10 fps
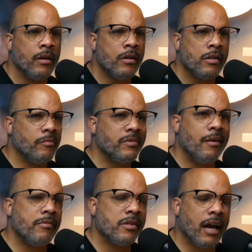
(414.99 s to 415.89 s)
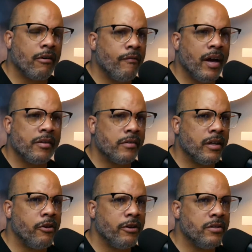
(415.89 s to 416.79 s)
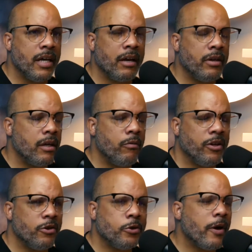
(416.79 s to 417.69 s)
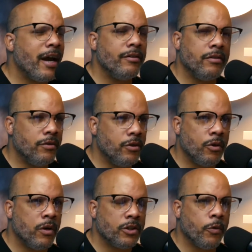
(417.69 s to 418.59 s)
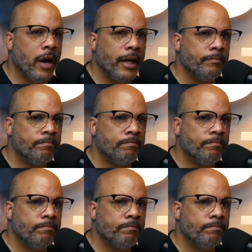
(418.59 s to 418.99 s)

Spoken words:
sometimes sacrifices in your integrity when you're trying to do what's right.